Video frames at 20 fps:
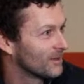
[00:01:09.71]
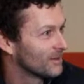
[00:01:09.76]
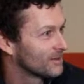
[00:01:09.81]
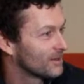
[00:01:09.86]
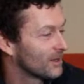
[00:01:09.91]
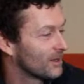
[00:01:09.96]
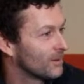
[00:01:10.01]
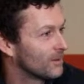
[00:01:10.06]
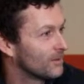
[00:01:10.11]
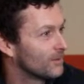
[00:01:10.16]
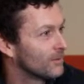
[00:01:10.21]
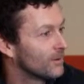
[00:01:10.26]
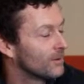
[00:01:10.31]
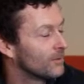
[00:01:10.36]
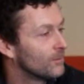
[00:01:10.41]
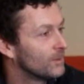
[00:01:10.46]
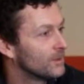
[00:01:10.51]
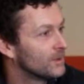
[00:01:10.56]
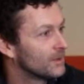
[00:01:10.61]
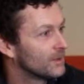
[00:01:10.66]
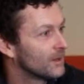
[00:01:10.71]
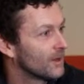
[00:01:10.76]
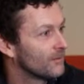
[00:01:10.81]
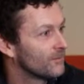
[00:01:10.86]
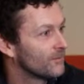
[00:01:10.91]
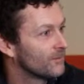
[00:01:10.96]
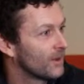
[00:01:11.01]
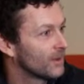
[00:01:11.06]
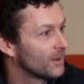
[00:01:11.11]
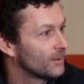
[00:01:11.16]
so we did
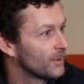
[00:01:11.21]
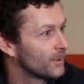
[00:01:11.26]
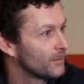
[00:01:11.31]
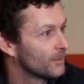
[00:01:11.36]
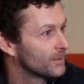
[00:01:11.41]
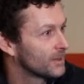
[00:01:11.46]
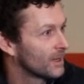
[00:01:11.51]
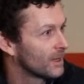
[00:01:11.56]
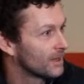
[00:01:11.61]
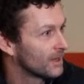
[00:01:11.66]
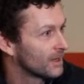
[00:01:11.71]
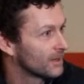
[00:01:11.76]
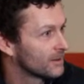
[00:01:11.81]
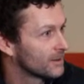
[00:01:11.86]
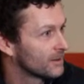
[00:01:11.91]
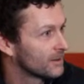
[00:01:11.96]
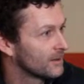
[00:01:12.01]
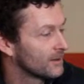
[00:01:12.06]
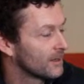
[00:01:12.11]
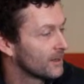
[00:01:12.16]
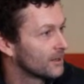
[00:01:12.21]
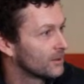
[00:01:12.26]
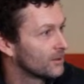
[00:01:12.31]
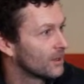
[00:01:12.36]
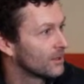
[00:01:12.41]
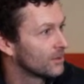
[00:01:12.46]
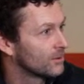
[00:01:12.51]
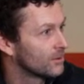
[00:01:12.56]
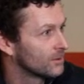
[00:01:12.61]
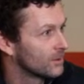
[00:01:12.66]
have other people telling us that they
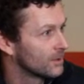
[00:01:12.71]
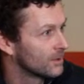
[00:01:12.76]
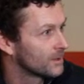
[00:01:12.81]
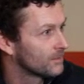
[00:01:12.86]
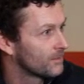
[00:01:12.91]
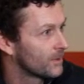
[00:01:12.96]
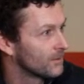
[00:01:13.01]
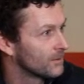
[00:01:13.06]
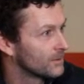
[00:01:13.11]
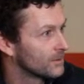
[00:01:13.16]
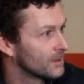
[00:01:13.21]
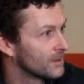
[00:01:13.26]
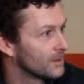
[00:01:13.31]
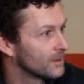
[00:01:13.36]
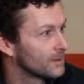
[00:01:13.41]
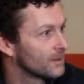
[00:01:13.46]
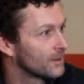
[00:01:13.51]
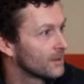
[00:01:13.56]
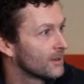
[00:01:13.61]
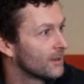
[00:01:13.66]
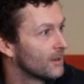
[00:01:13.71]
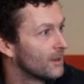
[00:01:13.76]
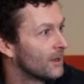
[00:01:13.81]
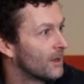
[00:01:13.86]
had good experiences,